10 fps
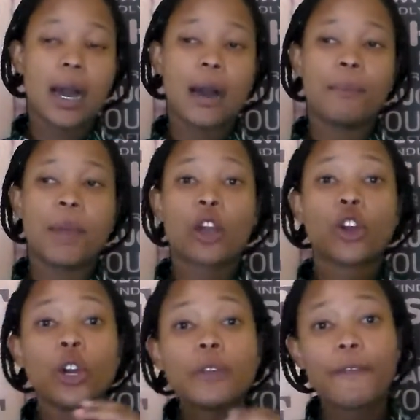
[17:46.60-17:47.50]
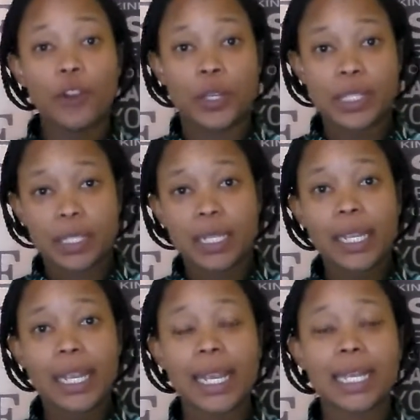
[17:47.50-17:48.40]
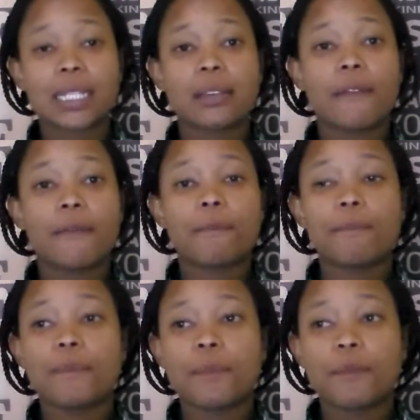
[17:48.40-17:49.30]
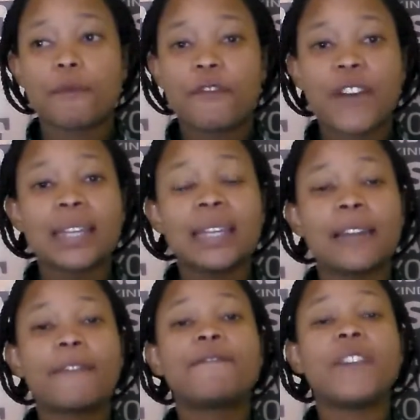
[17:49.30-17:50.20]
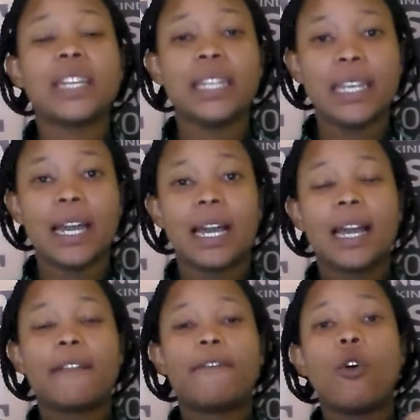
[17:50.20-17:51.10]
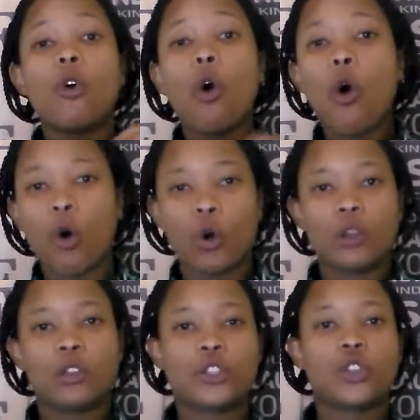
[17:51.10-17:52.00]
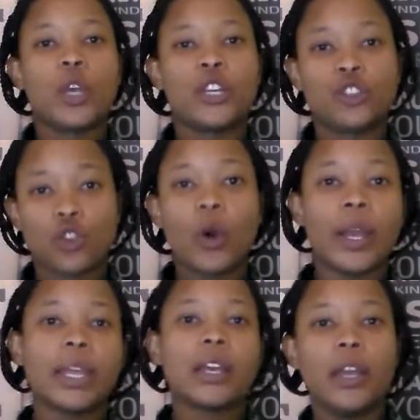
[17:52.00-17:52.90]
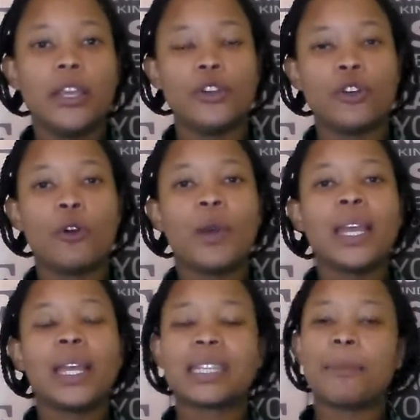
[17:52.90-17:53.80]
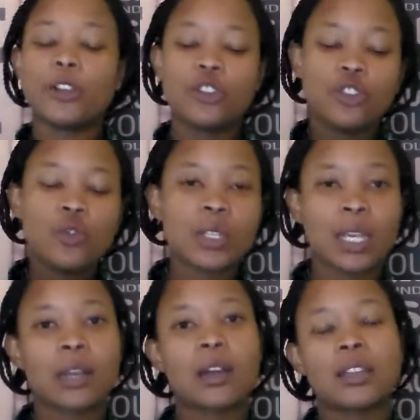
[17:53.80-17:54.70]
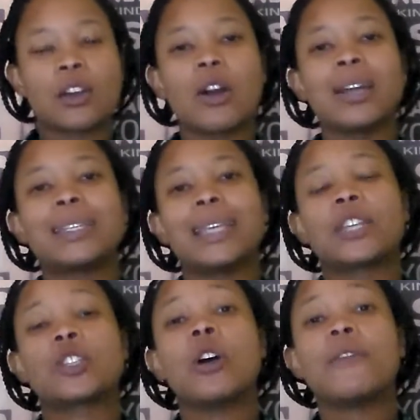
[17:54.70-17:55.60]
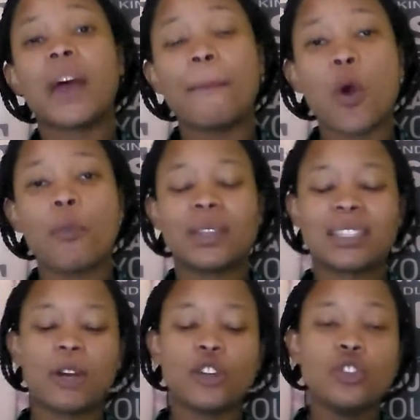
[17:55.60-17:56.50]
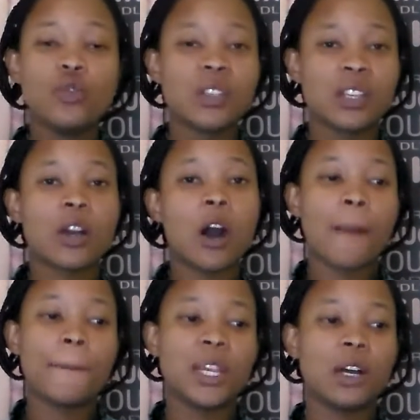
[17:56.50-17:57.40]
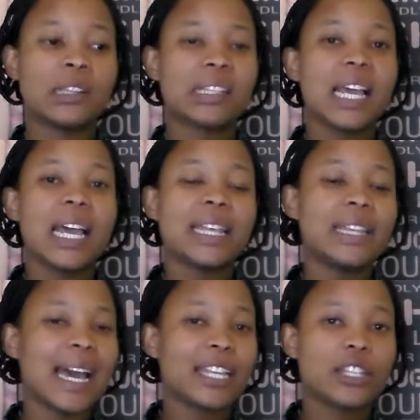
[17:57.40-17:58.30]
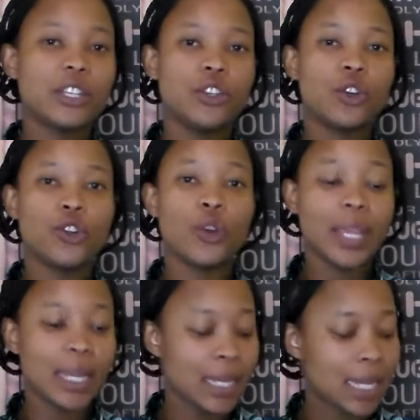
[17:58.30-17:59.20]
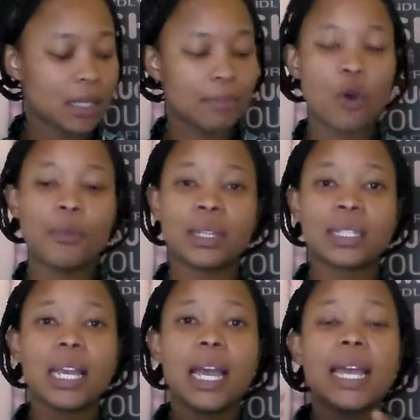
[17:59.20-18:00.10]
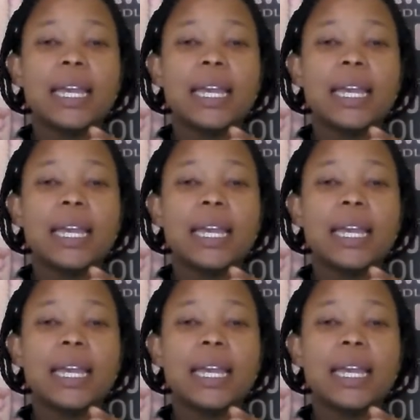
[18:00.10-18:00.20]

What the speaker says: A good flirt is fun and funny for all to enjoy. You know, it's about using the context of that moment. It's about using the ambiance that, you know, you're in at the moment.